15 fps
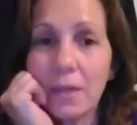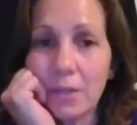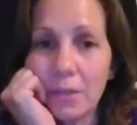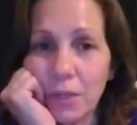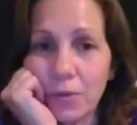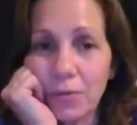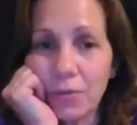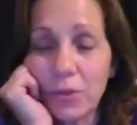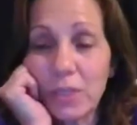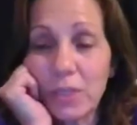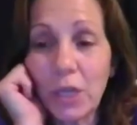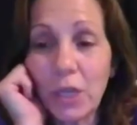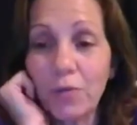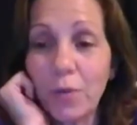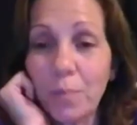Give
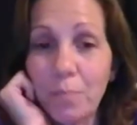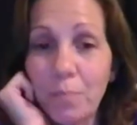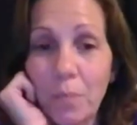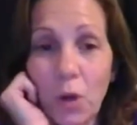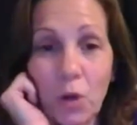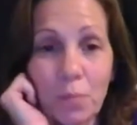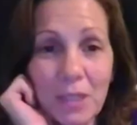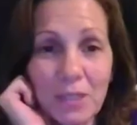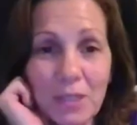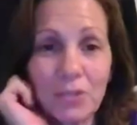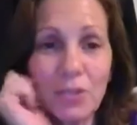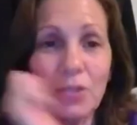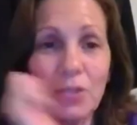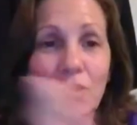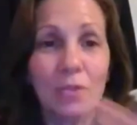yourself a moment
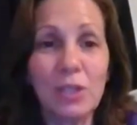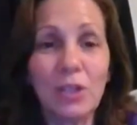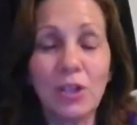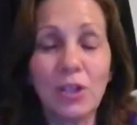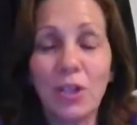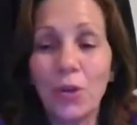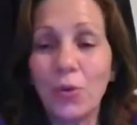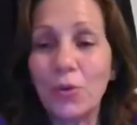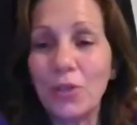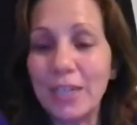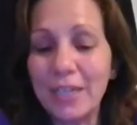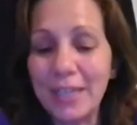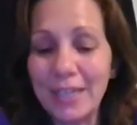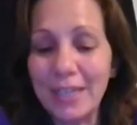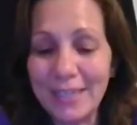to
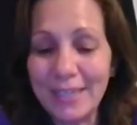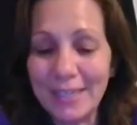slowly,